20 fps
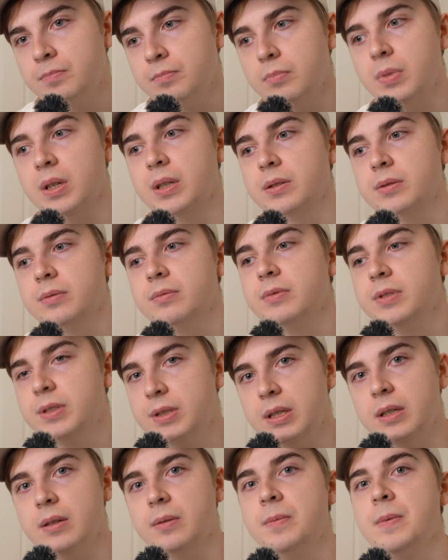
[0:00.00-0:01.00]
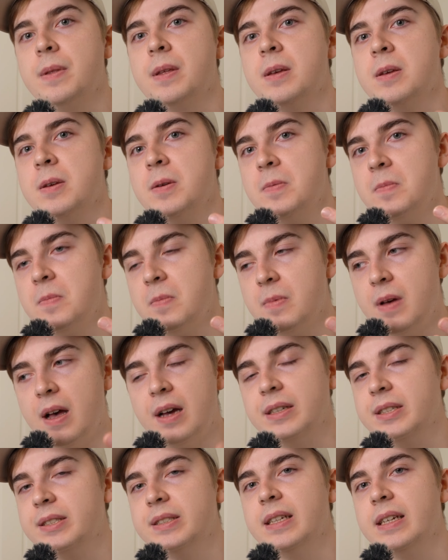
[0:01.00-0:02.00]
But still,
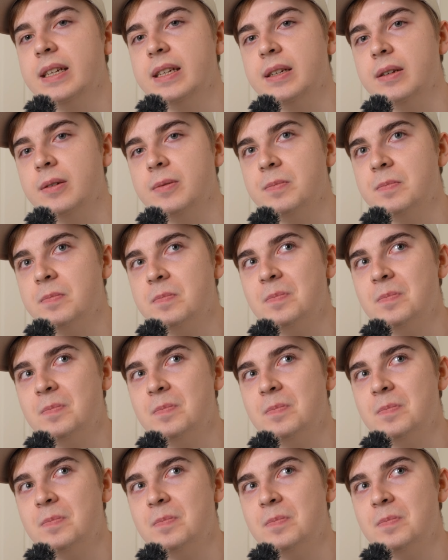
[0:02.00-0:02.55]
I'd say